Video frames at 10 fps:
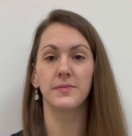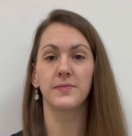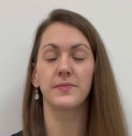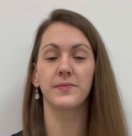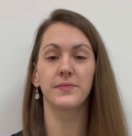
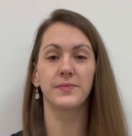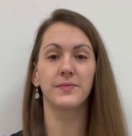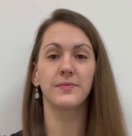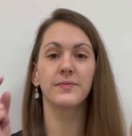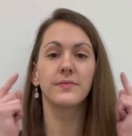
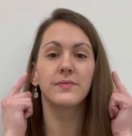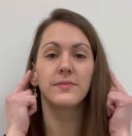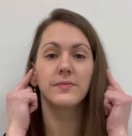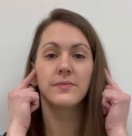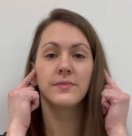
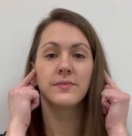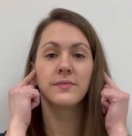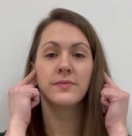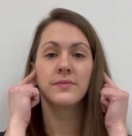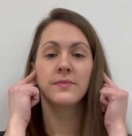(no one is talking)